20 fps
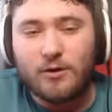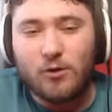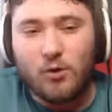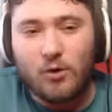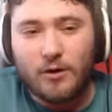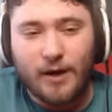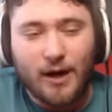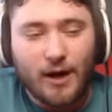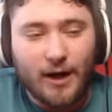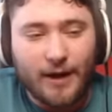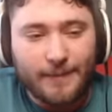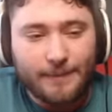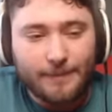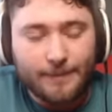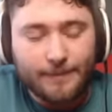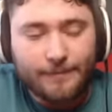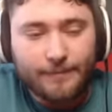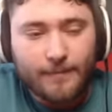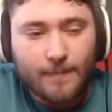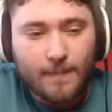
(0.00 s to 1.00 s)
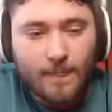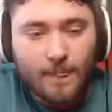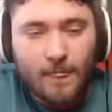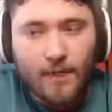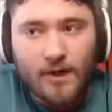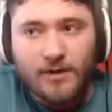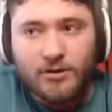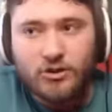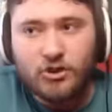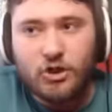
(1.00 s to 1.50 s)
or not,
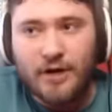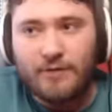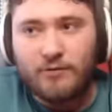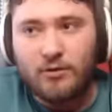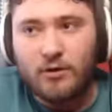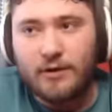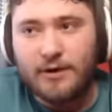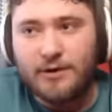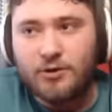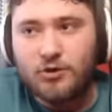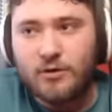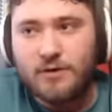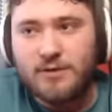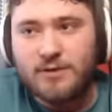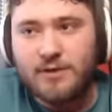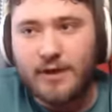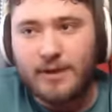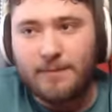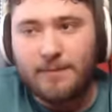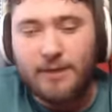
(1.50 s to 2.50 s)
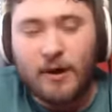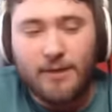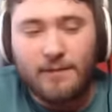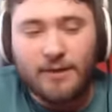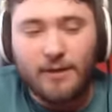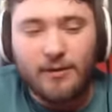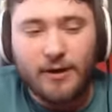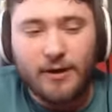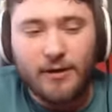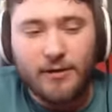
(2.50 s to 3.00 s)
general interest and
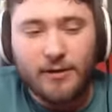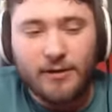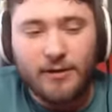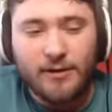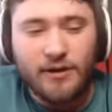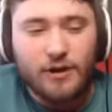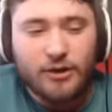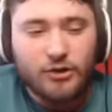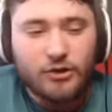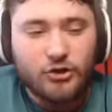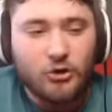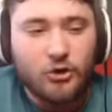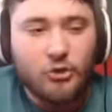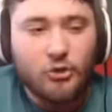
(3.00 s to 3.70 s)
popularity do